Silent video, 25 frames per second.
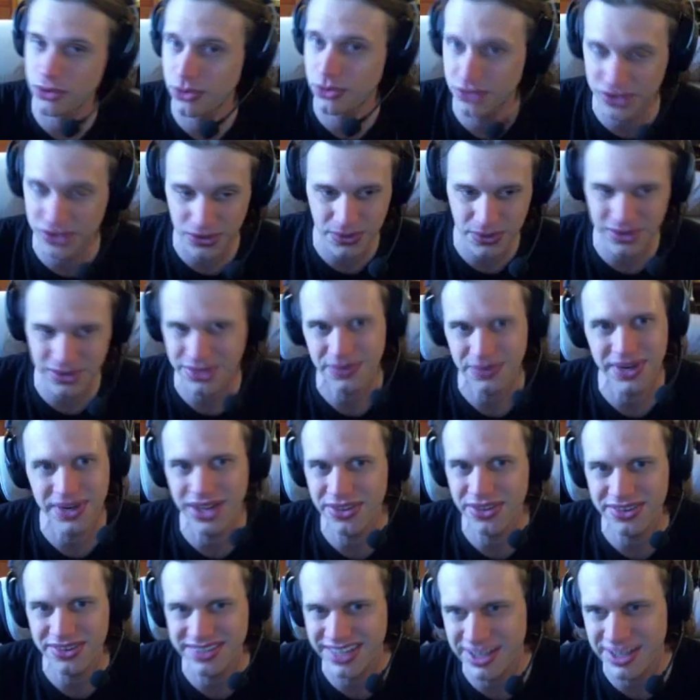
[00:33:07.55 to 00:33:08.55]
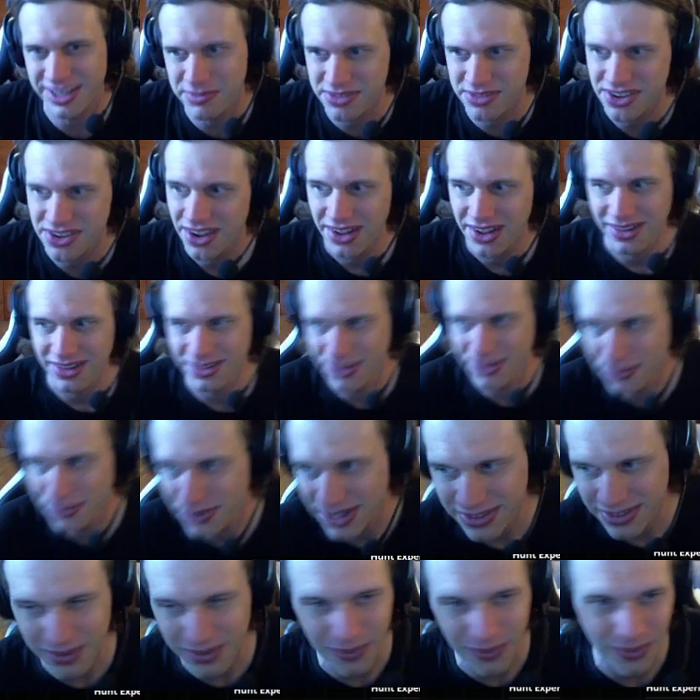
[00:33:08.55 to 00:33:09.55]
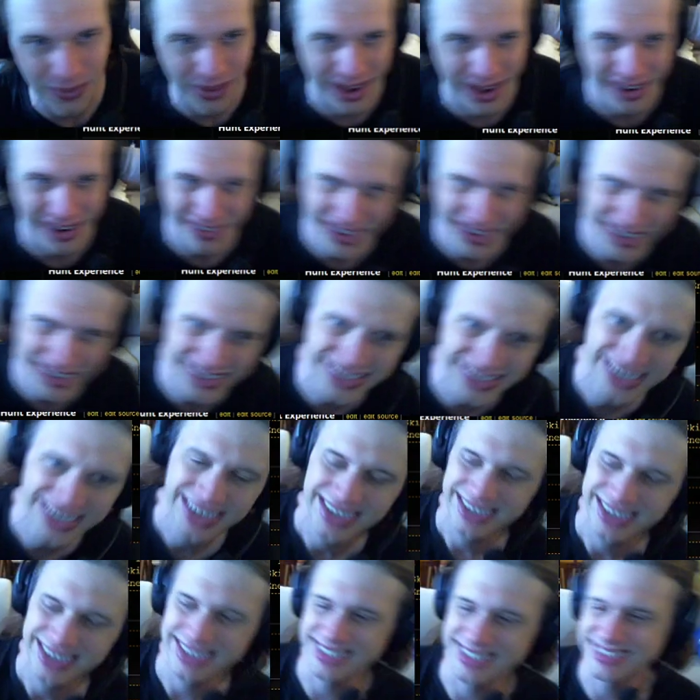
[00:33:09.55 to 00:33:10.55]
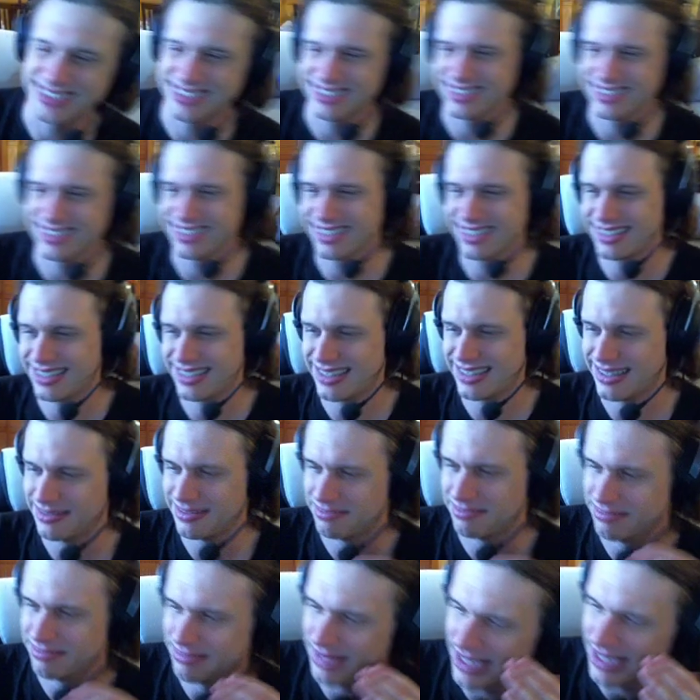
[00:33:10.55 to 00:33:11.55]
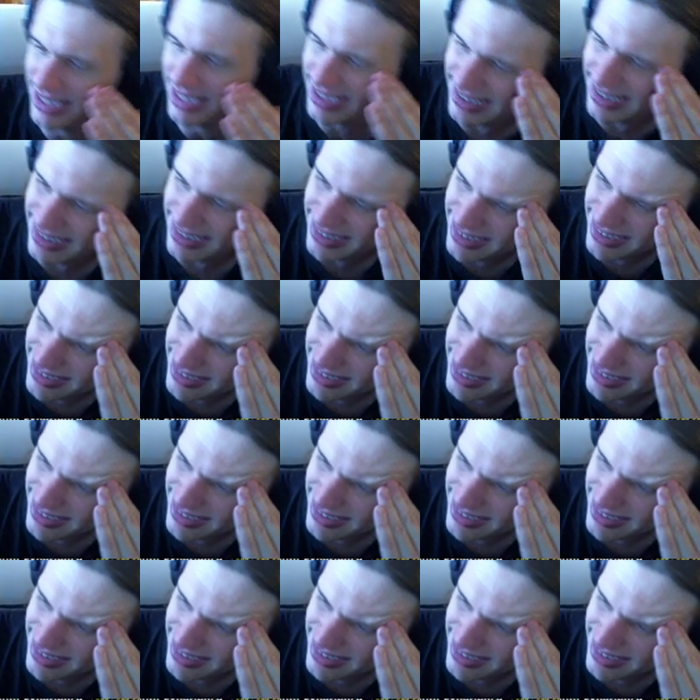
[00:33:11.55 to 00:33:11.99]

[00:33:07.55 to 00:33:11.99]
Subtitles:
two to three other teams looting the whole area and it's just like, oh man.